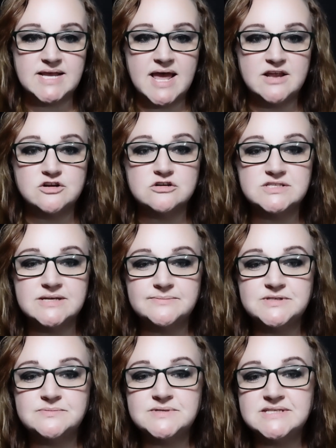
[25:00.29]
and her
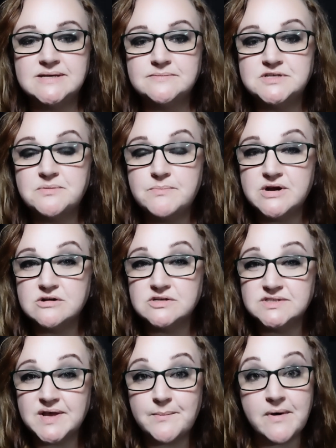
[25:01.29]
symptoms seemed to mirror
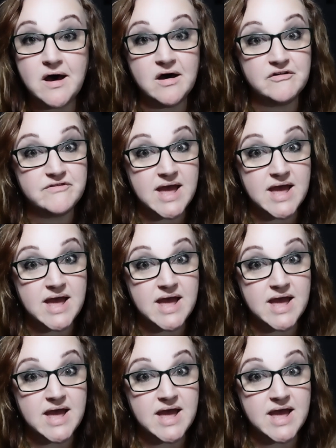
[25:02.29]
some of